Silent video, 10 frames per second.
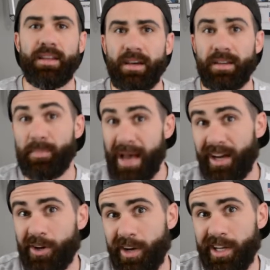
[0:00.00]
The, the bag
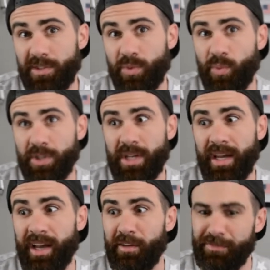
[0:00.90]
of crickets, which
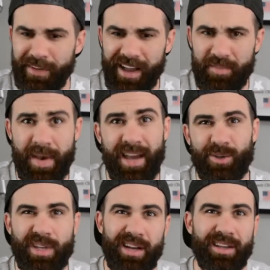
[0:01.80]
I got a five pack, it
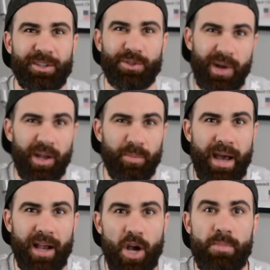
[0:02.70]
was kinda like a trial
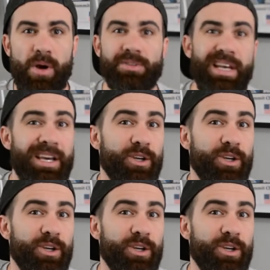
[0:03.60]
pack almost.